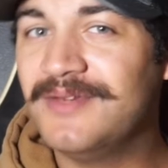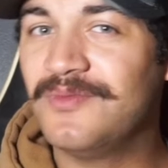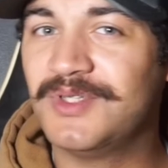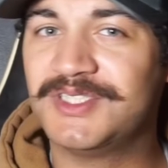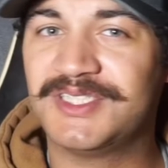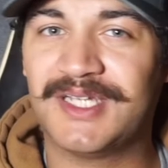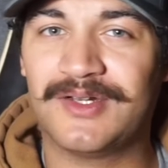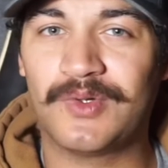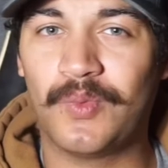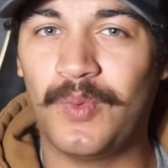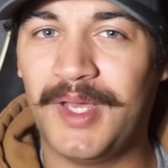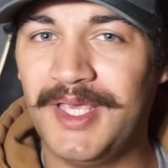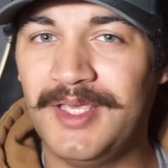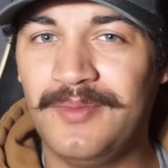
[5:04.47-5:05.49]
which sound
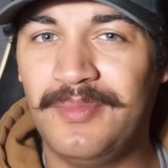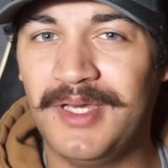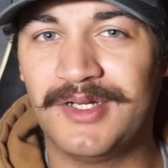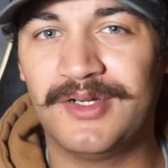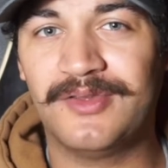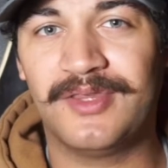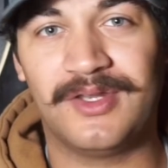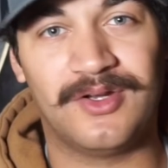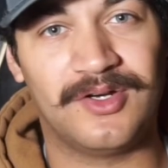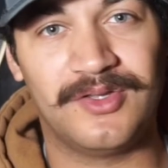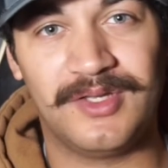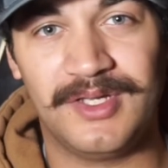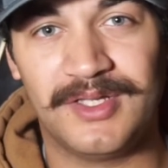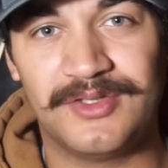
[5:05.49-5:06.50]
way better than all
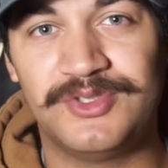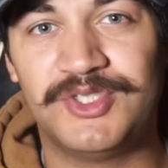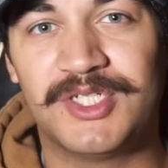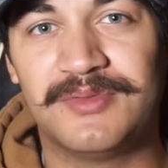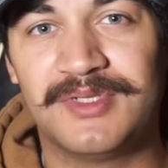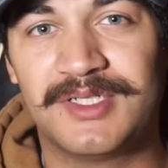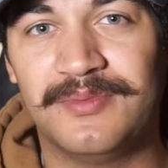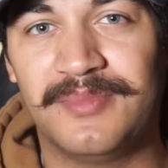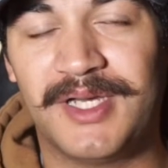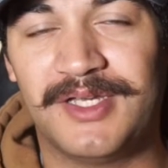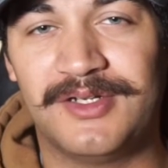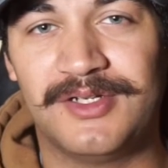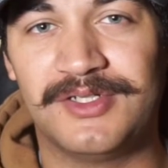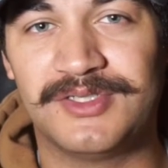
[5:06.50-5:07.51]
the other German
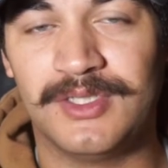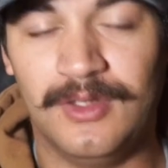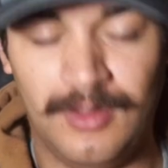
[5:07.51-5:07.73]
competitors.